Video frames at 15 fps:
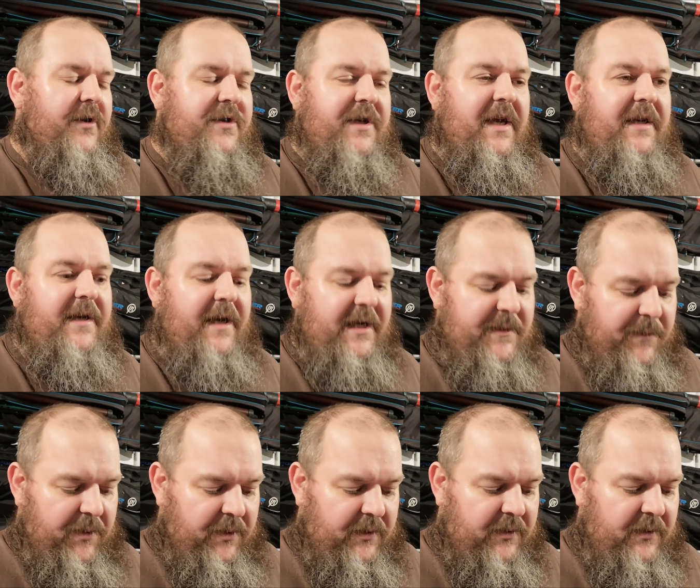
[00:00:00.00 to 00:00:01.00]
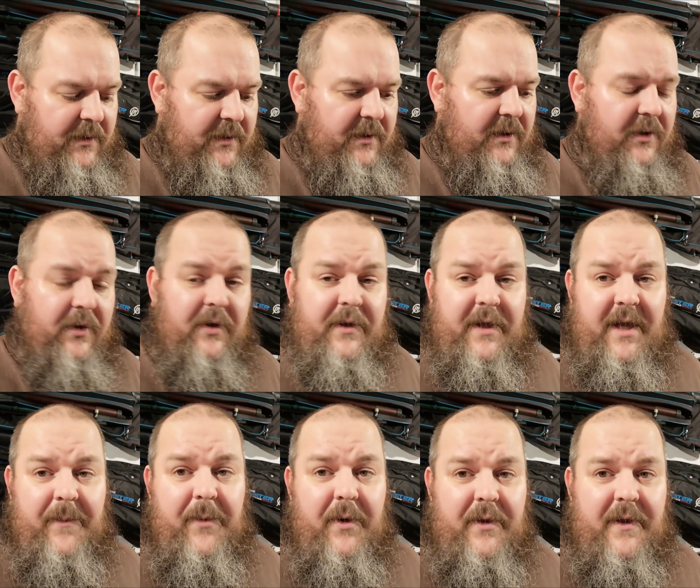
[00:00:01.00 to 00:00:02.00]
The Skee-Tex boot, the good
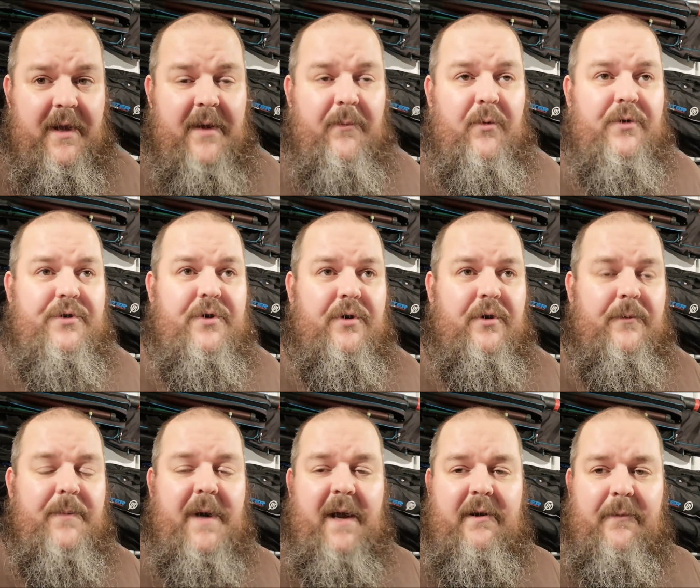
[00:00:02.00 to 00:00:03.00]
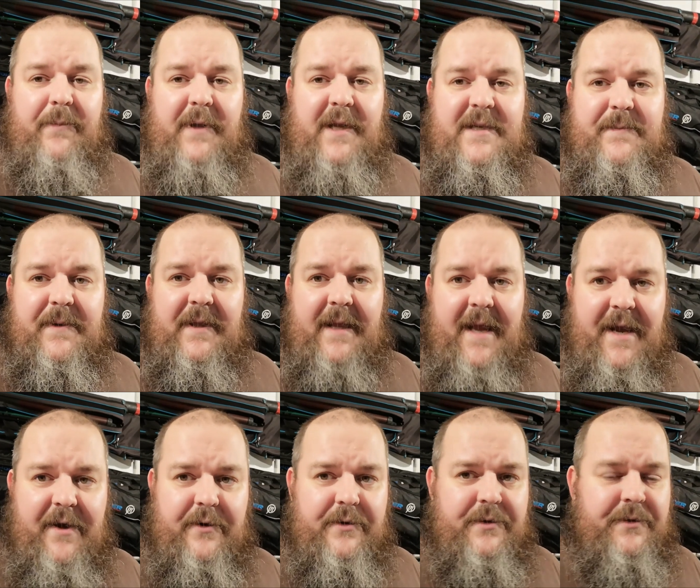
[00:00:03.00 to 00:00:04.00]
thing about them was you could buy replacement
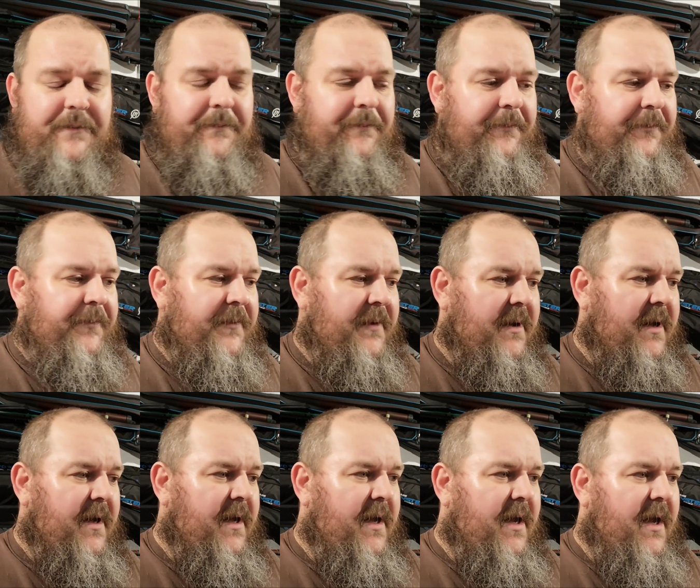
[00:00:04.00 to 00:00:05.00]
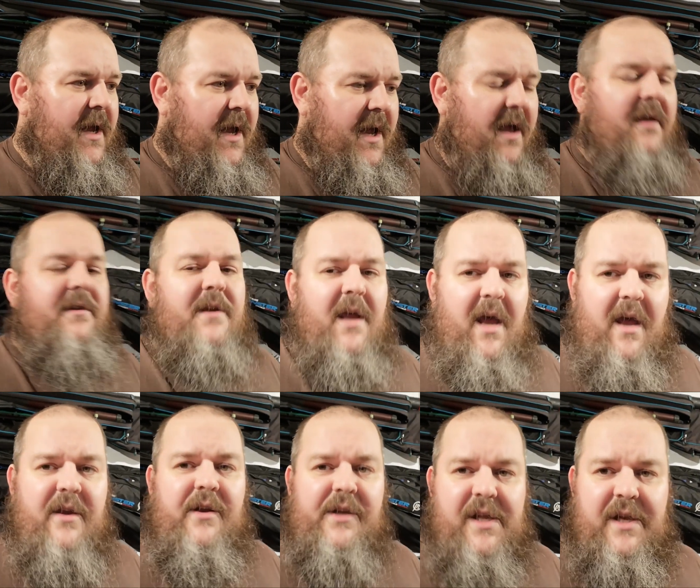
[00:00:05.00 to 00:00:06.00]
liners. And
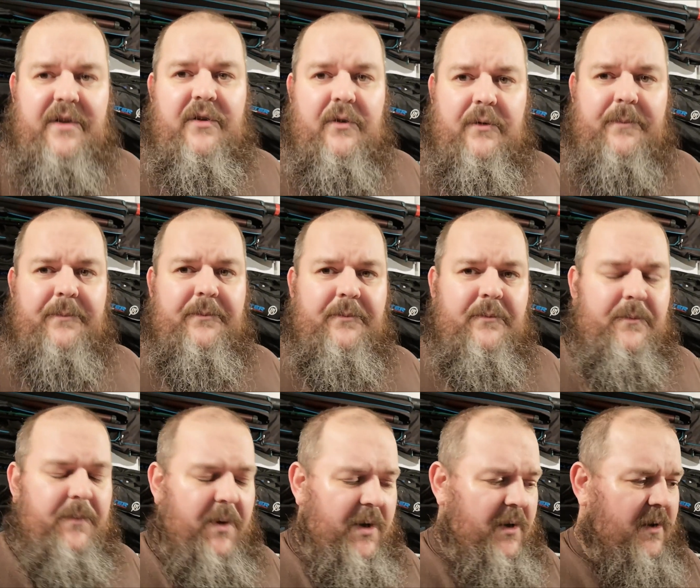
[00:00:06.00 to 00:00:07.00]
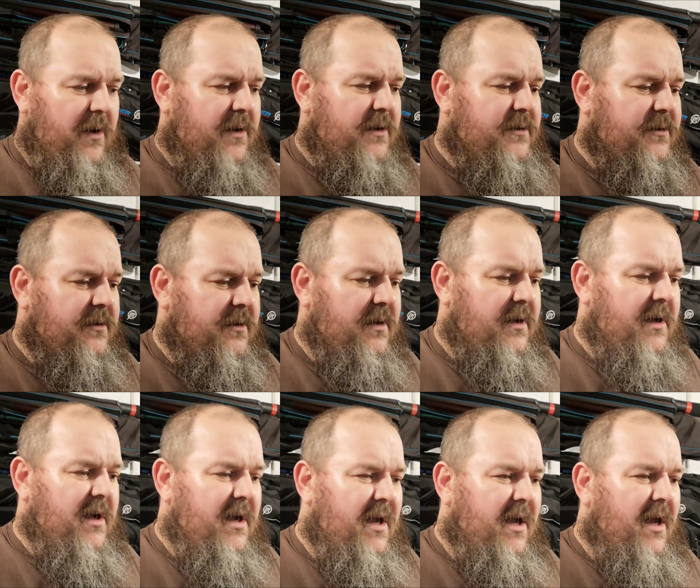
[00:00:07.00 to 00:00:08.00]
yeah, you needed to, because
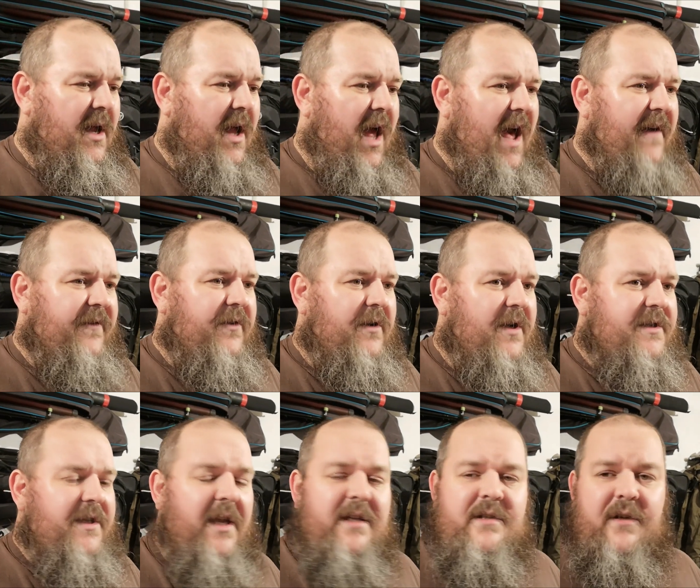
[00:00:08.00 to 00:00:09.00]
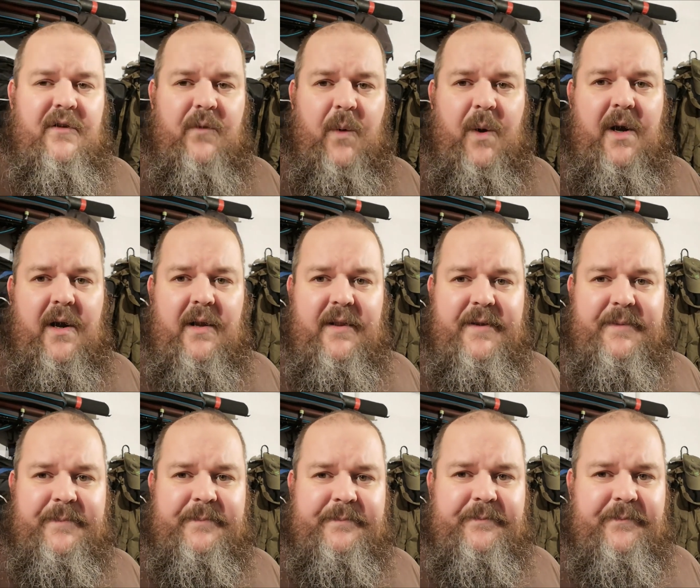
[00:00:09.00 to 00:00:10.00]
after a season of wearing
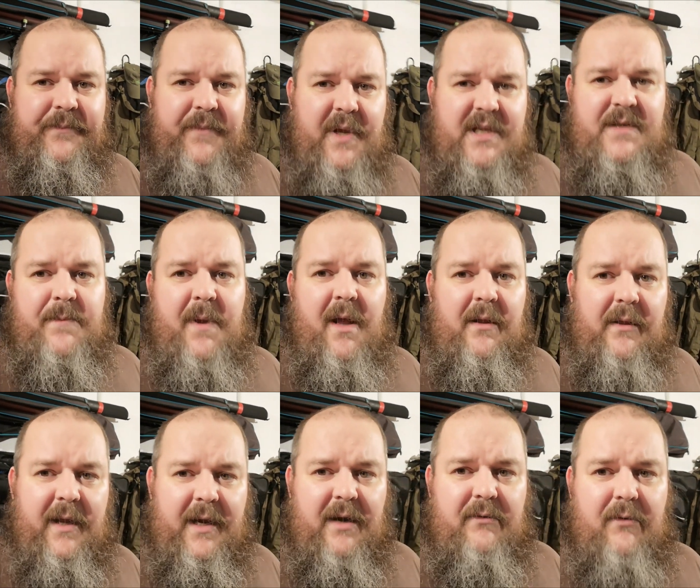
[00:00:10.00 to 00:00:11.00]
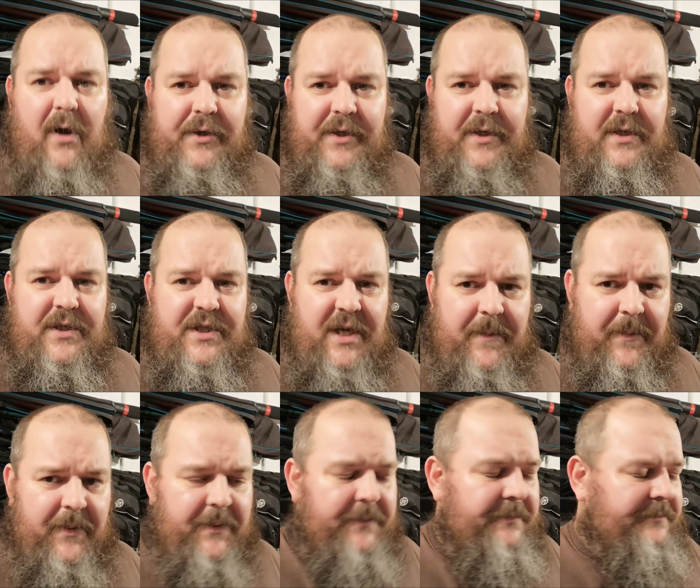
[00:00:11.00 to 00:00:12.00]
them, they smelled like a rotting
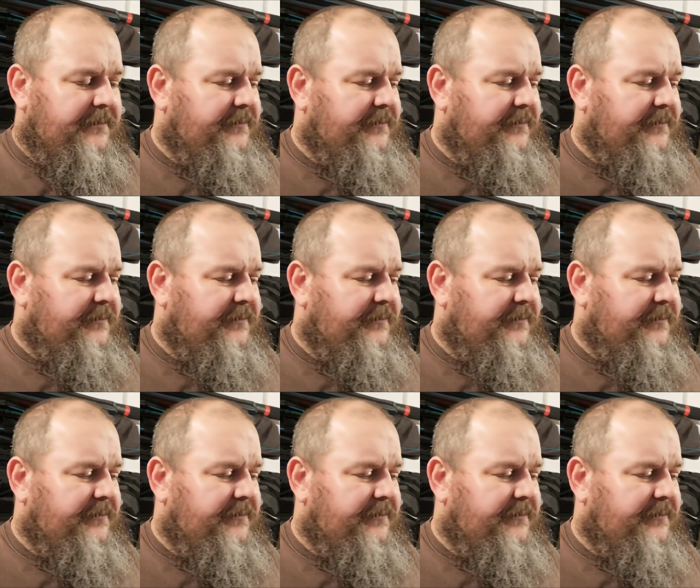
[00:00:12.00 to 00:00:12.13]
sheep